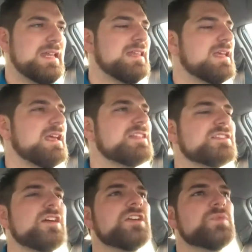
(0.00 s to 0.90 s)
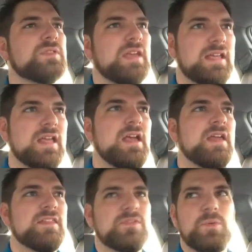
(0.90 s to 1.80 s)
It starts with
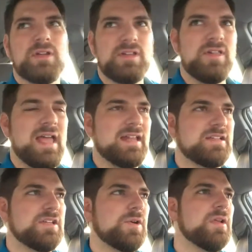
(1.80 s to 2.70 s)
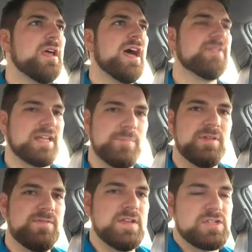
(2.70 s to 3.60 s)
this weird little anecdote of a couple
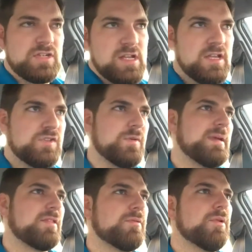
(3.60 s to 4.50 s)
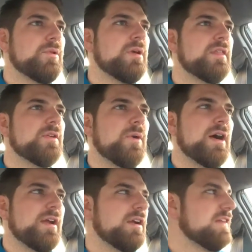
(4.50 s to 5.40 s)
of fish swimming through the water,